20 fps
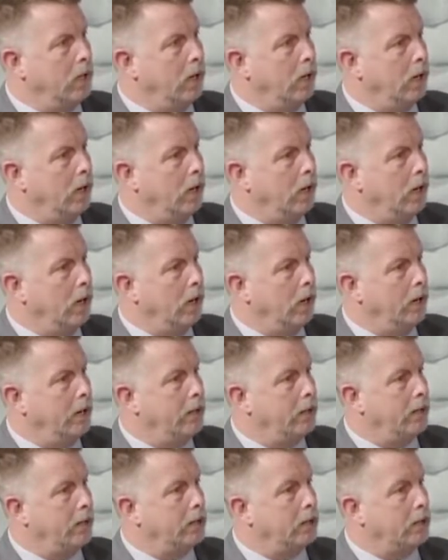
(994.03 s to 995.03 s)

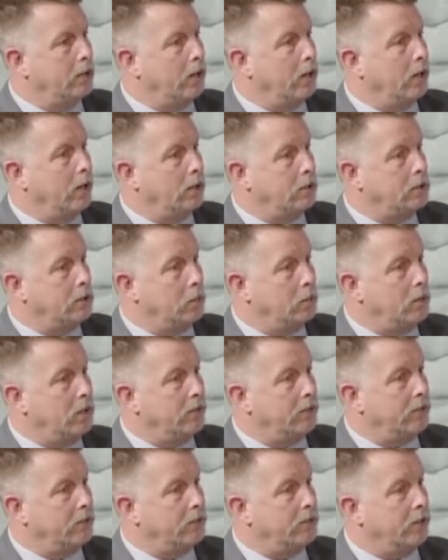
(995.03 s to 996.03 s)
There are some
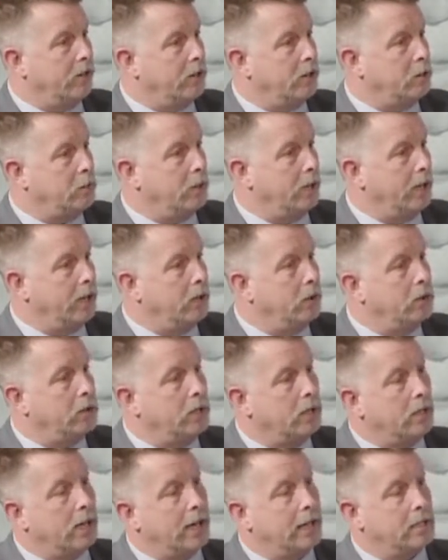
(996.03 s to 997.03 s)
different funds being
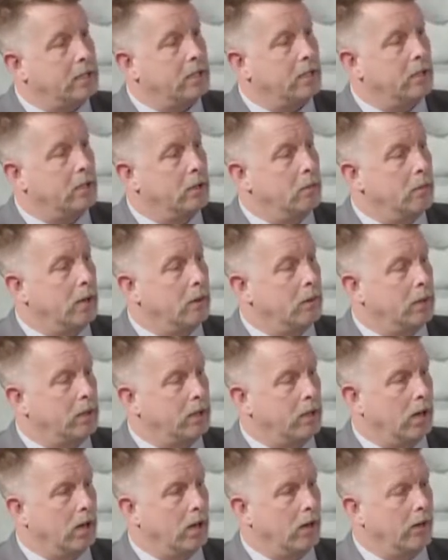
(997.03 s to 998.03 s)
utilized there. You may
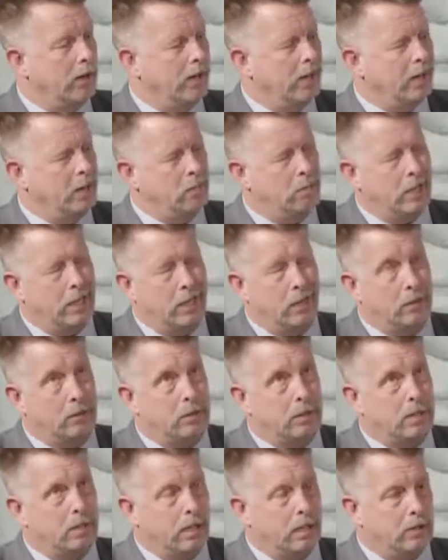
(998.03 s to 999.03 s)
recall that
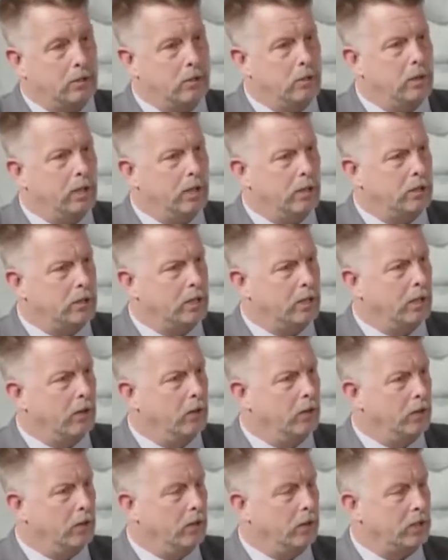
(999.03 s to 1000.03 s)
about 2 years
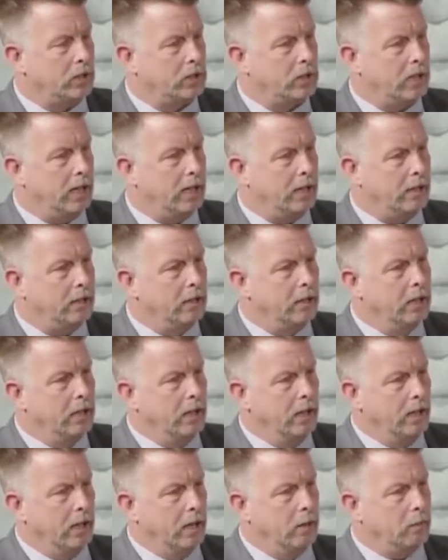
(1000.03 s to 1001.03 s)
ago, New York State
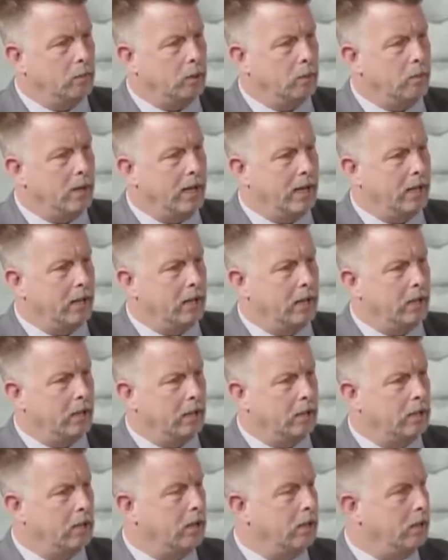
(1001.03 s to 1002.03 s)
implemented
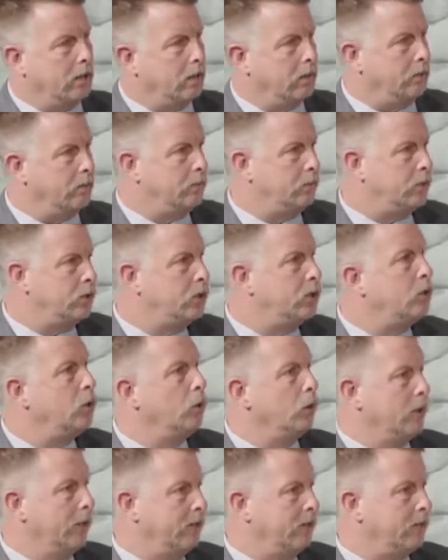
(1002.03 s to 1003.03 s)

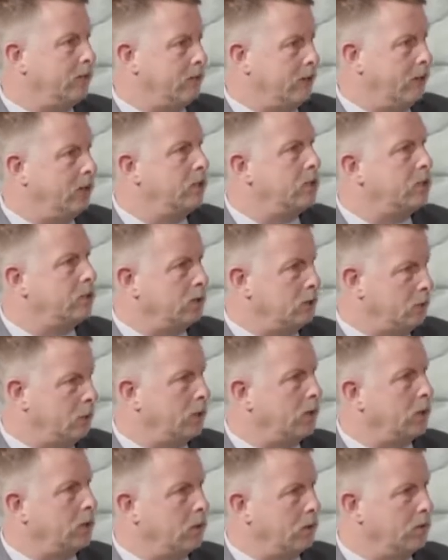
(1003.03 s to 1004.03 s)
touring funds, is what
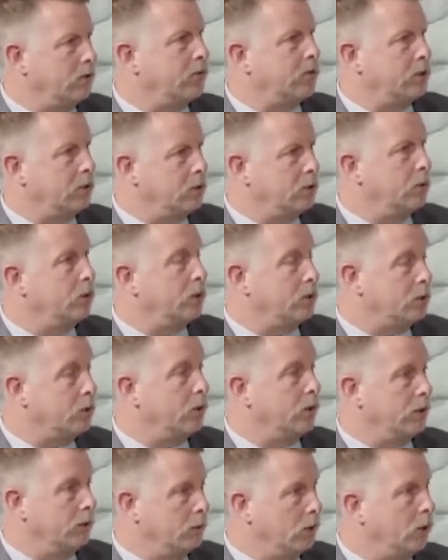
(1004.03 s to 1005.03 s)
they were referred to, or
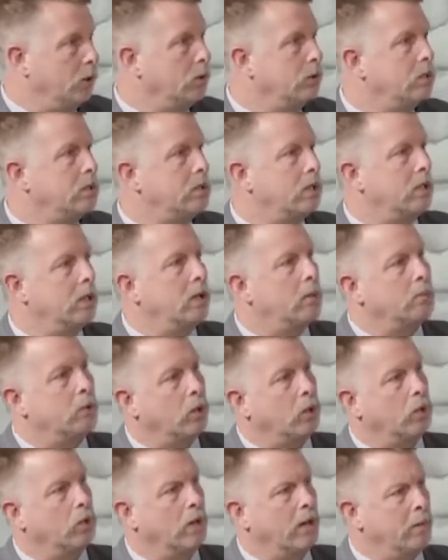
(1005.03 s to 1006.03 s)
touring roads
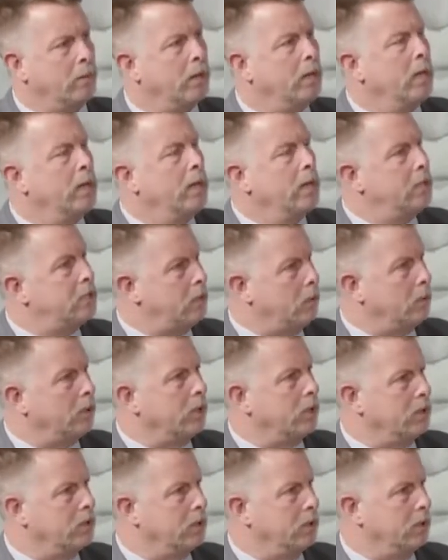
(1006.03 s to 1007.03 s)
program,
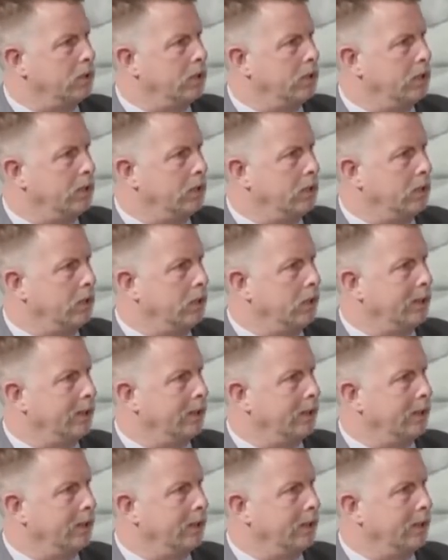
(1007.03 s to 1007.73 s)
similar to the